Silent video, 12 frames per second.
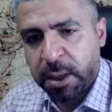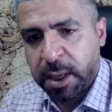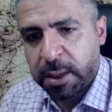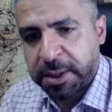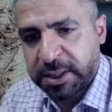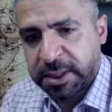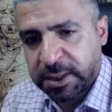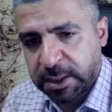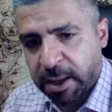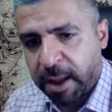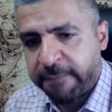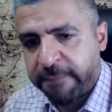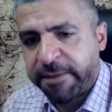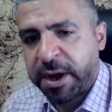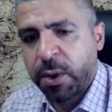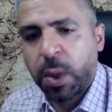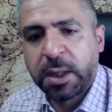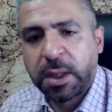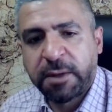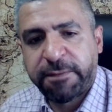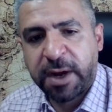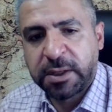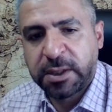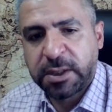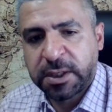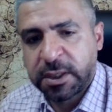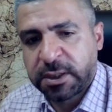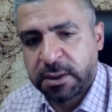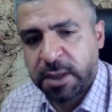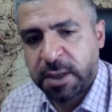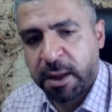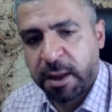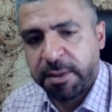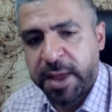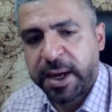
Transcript: this a very well-defined cyst here and there,